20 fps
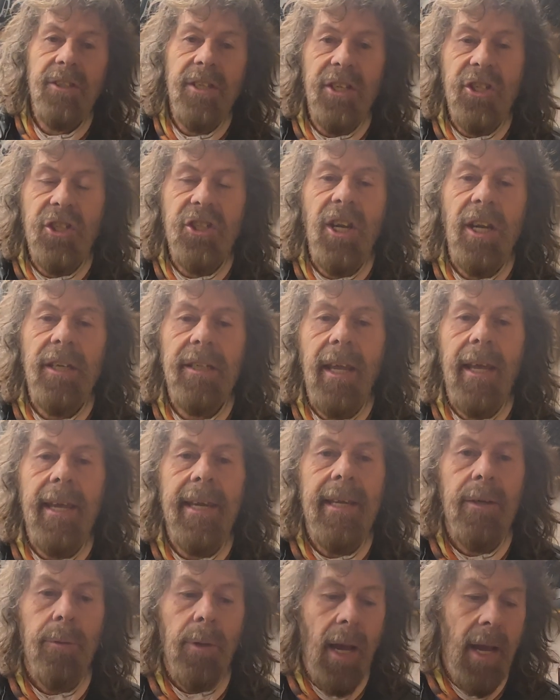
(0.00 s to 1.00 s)
this
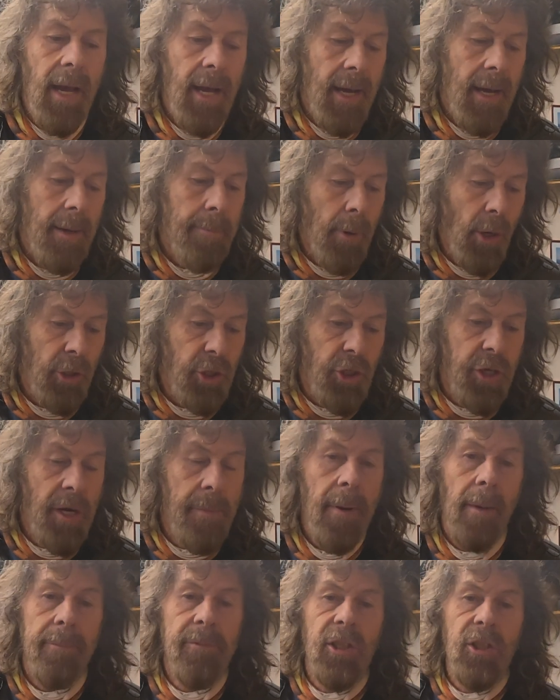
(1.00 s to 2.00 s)
Sunday, my
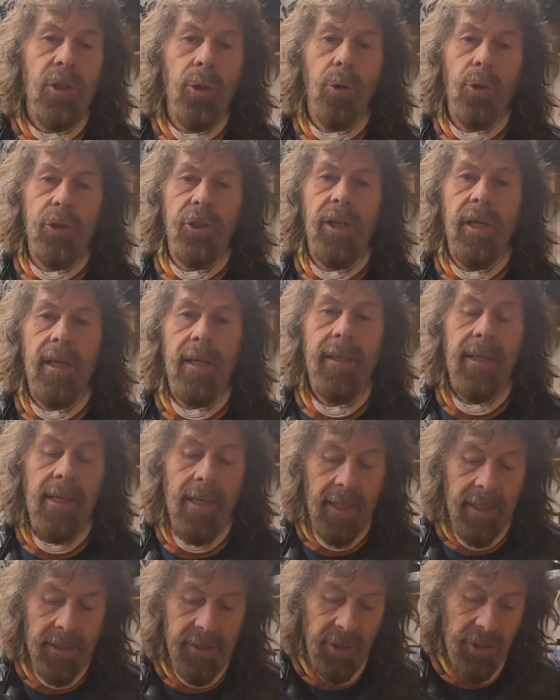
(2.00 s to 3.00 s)
trip up to Yorkshire
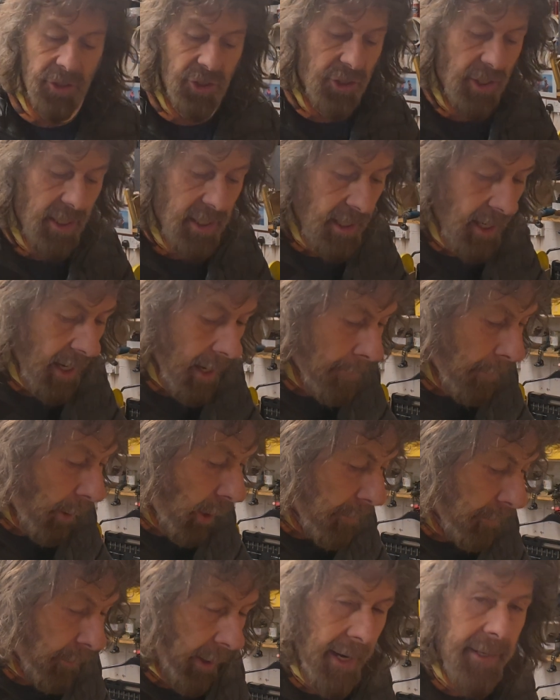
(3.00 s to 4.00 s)
to see a
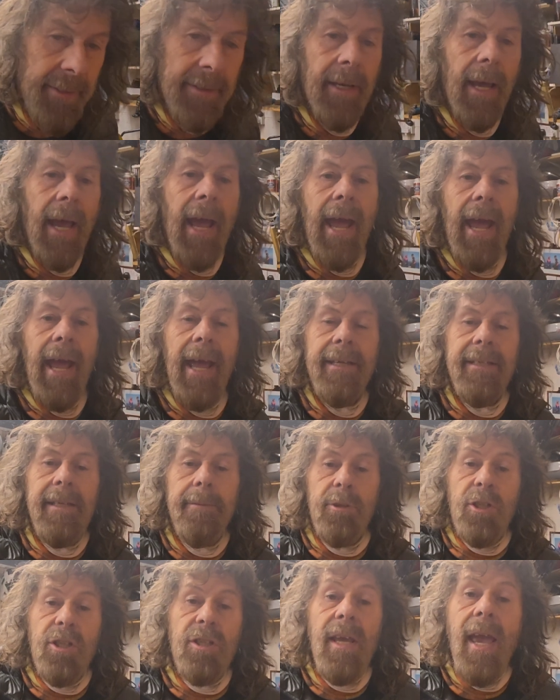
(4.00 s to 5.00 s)
bike brand, and
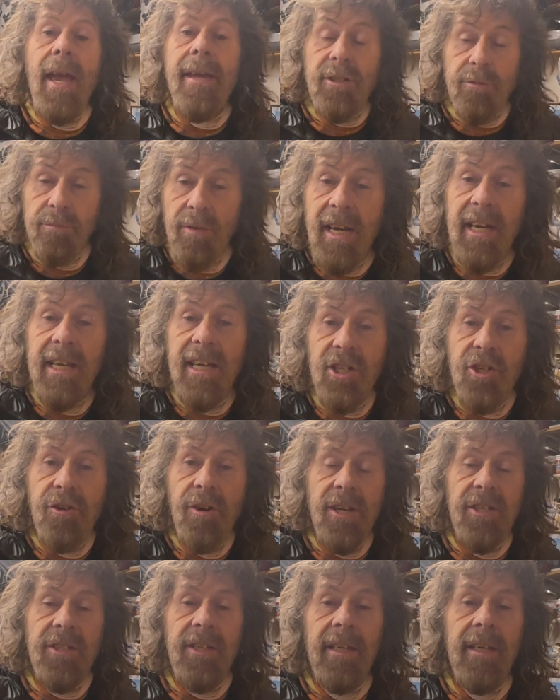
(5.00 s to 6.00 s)
it's really
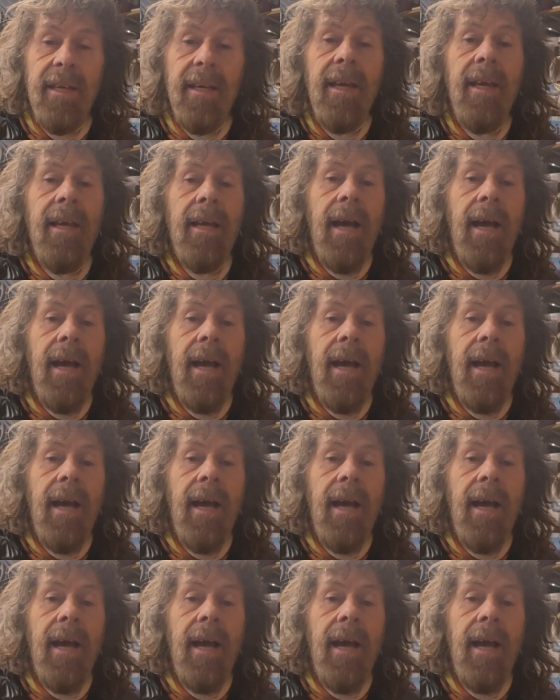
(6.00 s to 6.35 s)
interesting.